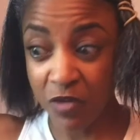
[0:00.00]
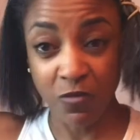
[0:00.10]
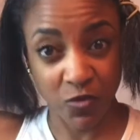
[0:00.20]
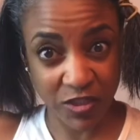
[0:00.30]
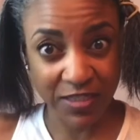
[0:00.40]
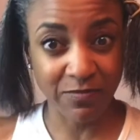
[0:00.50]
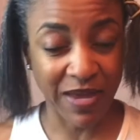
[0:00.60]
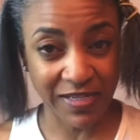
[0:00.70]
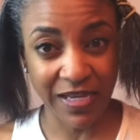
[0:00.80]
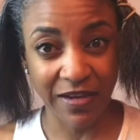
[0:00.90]
It will just
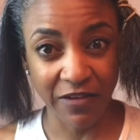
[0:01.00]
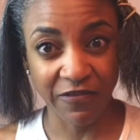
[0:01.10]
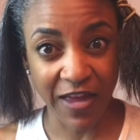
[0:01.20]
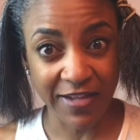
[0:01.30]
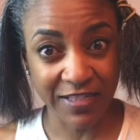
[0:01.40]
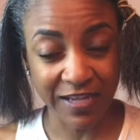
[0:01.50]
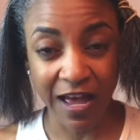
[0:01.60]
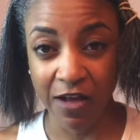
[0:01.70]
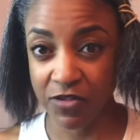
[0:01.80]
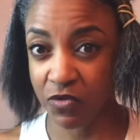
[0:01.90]
maintain a flat style.